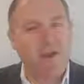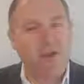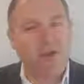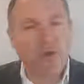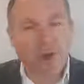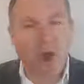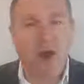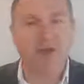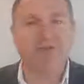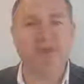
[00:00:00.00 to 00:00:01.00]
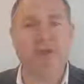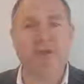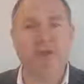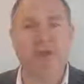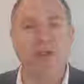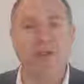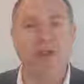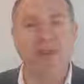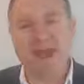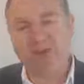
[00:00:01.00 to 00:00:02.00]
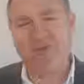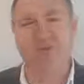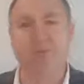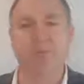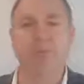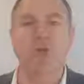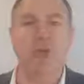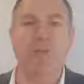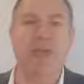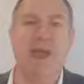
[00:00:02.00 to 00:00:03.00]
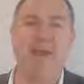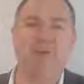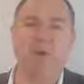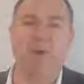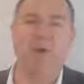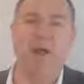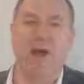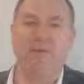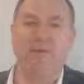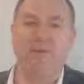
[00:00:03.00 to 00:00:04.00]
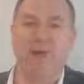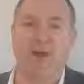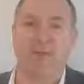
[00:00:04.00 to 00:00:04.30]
utilize the natural human behavior that we all have.